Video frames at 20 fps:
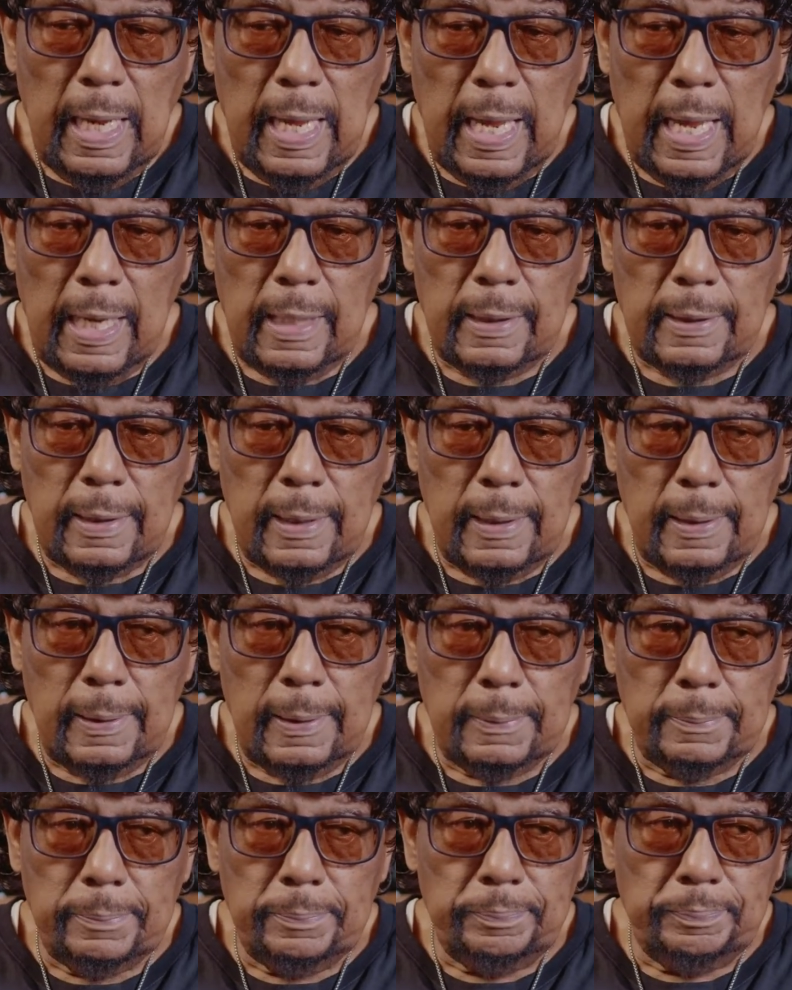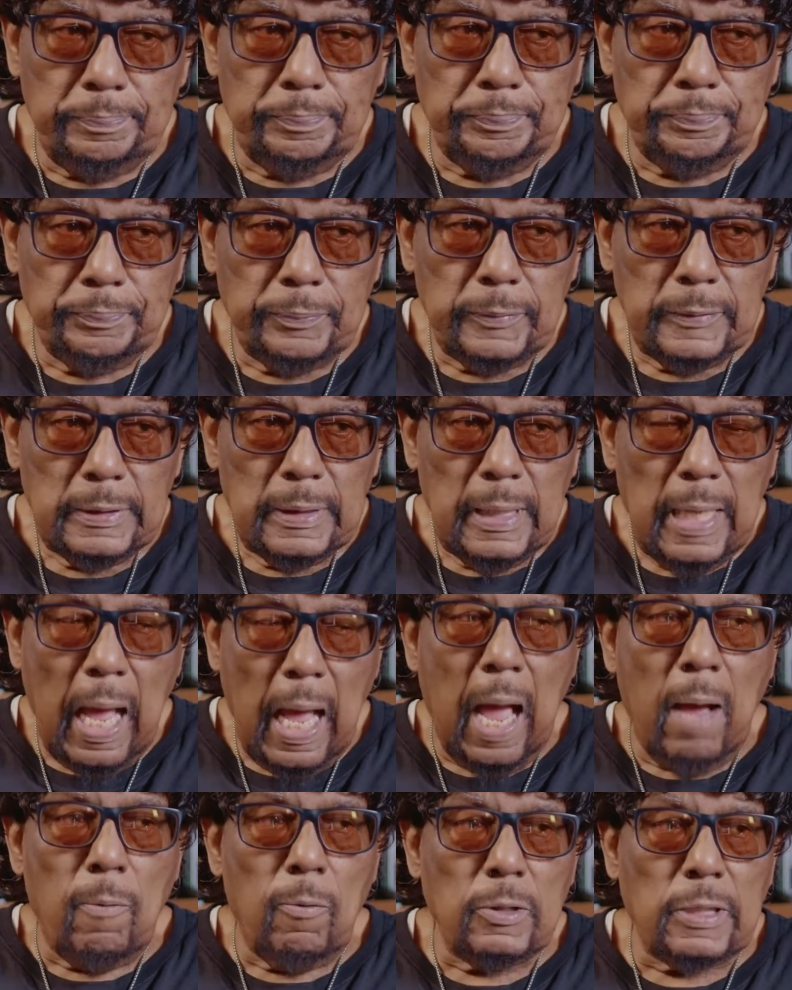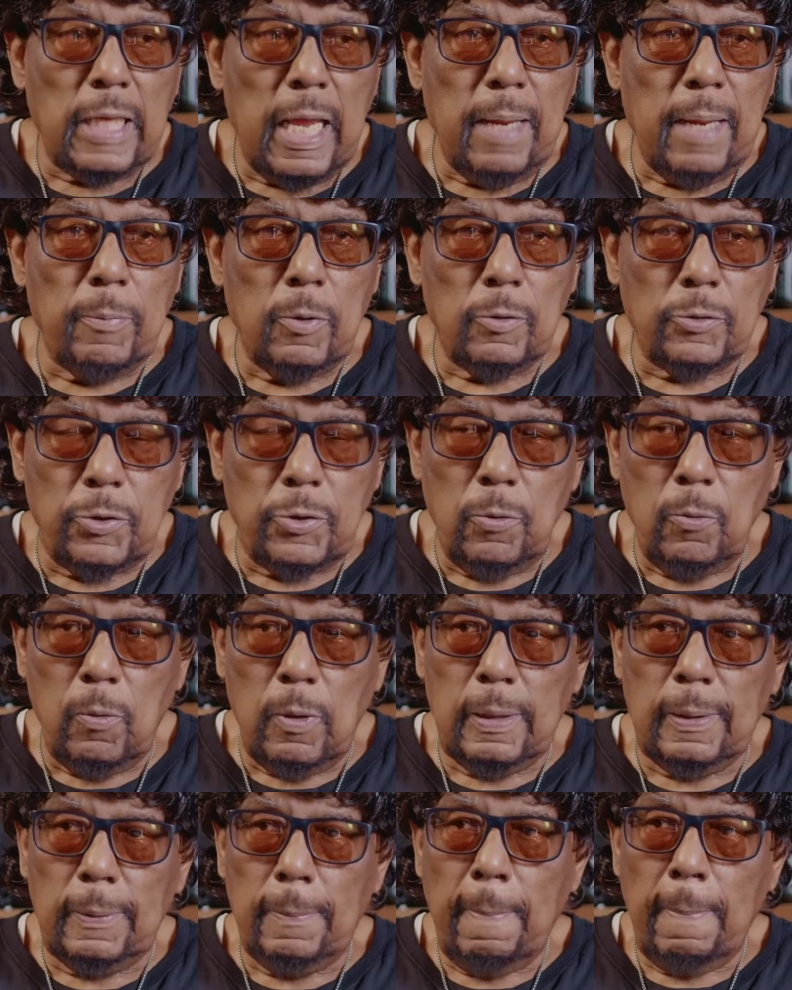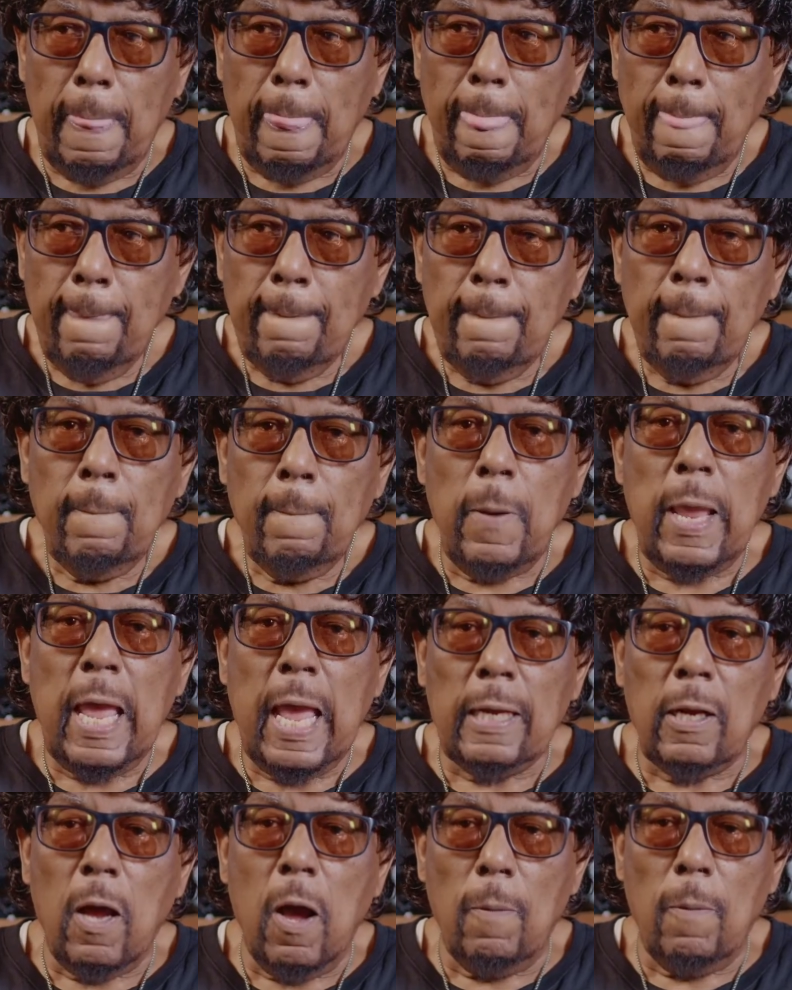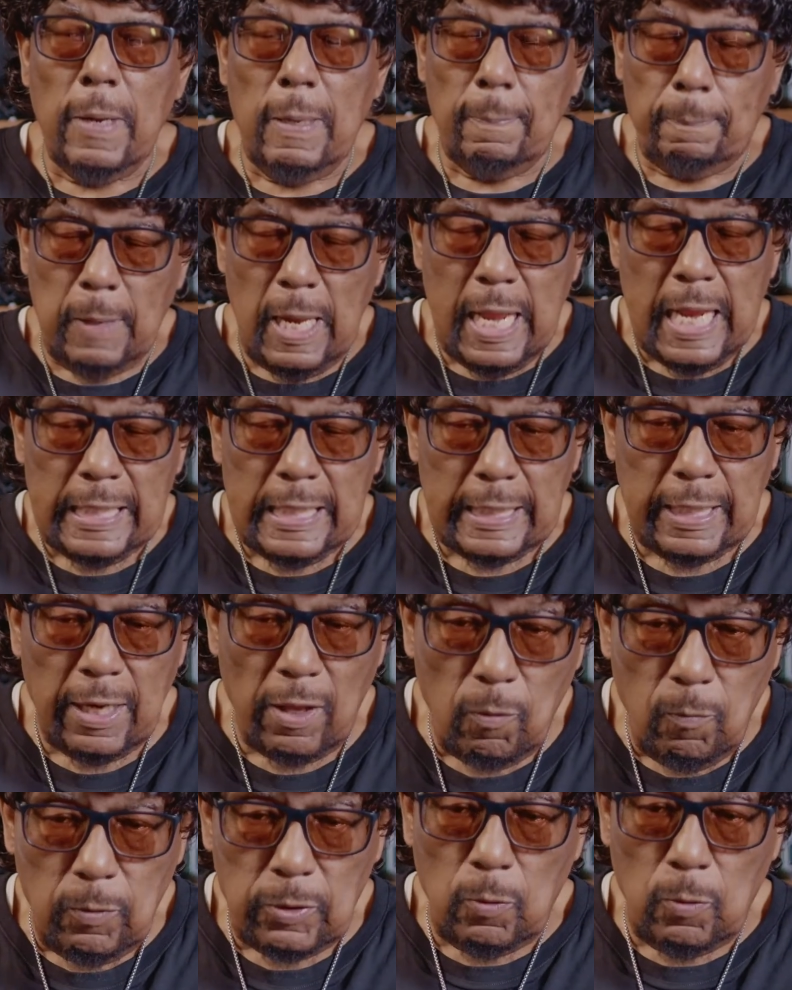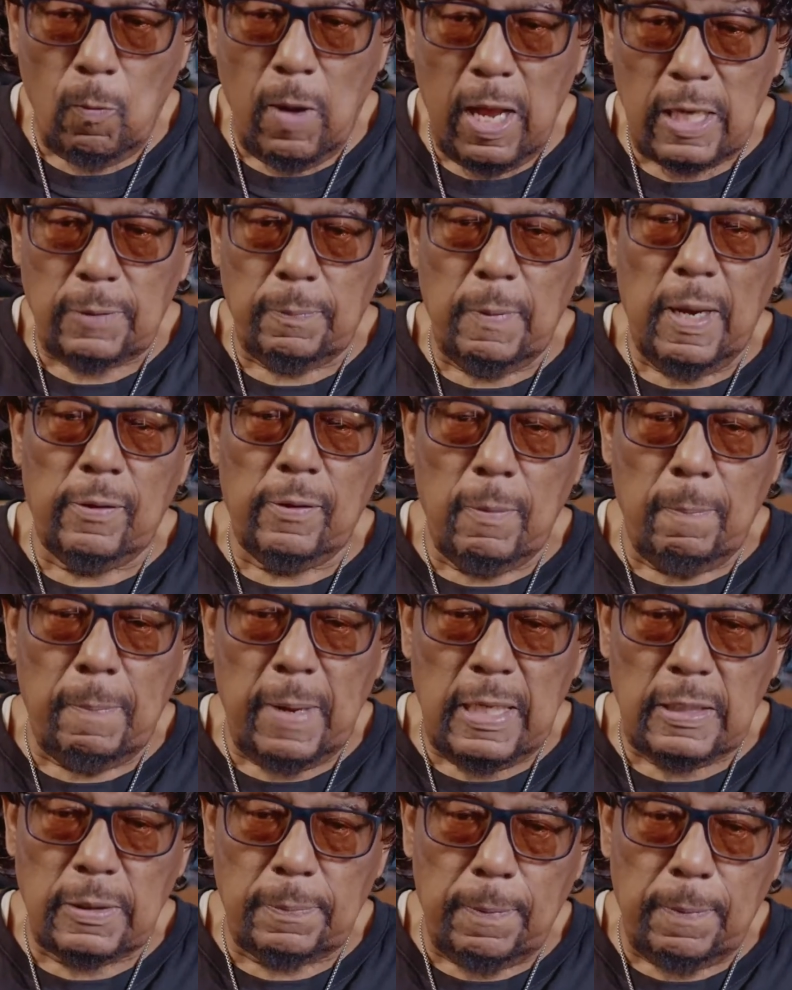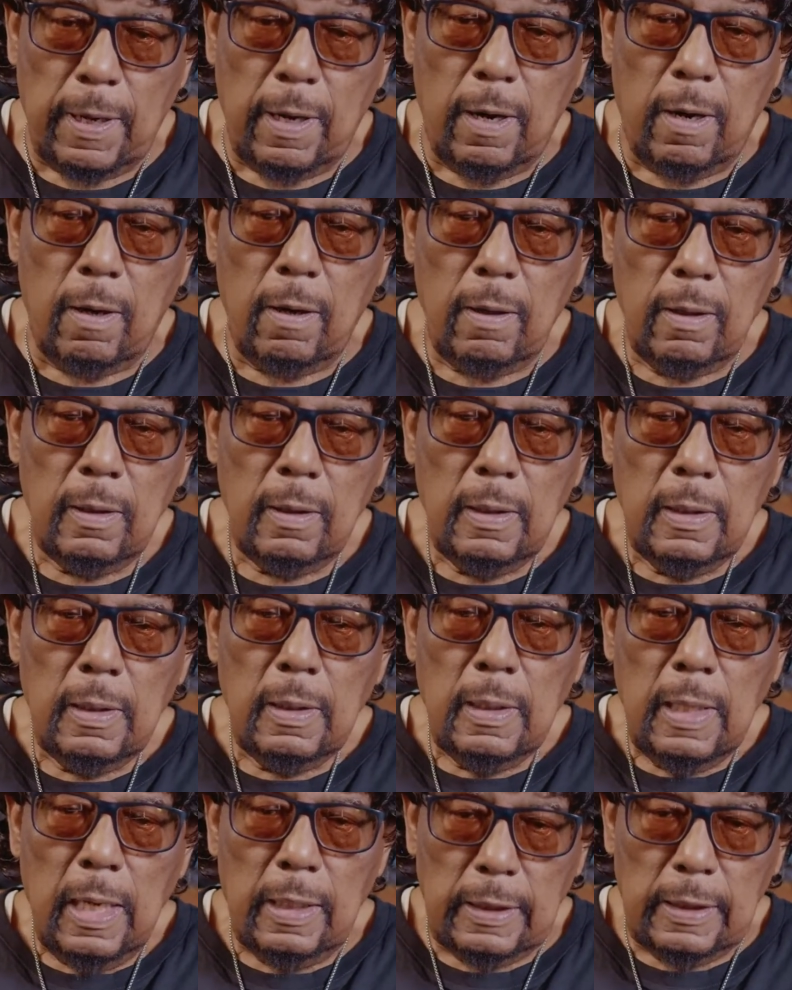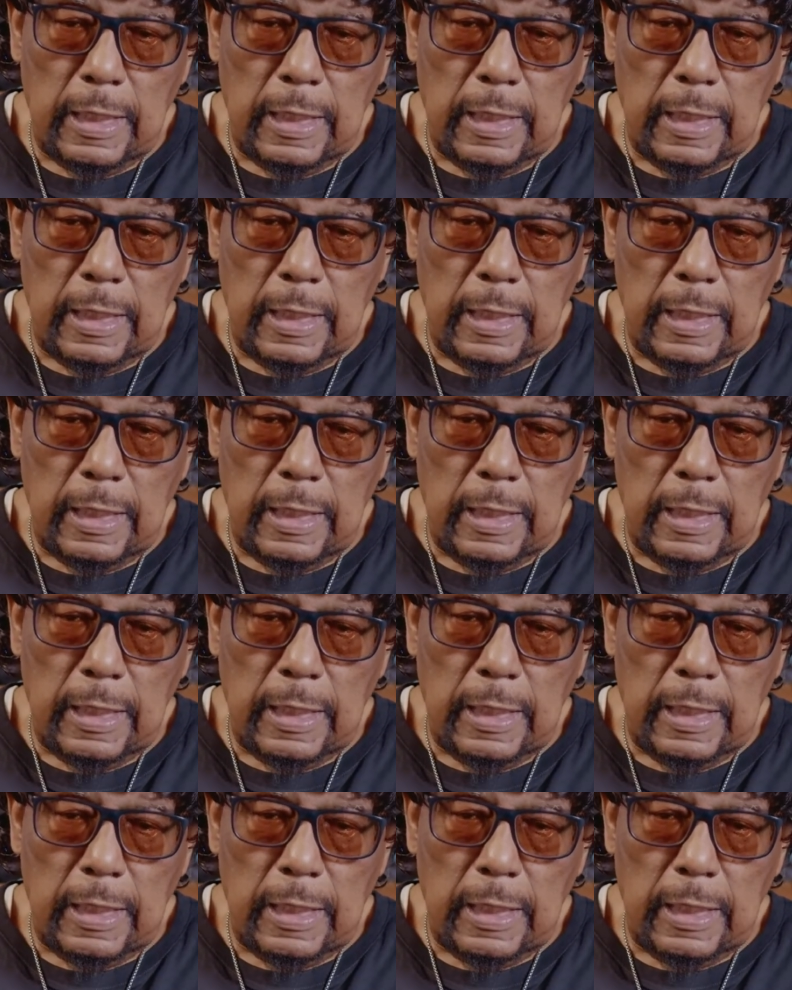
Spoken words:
and I was able to. We had all been playing together with the Watts band, the bass player and the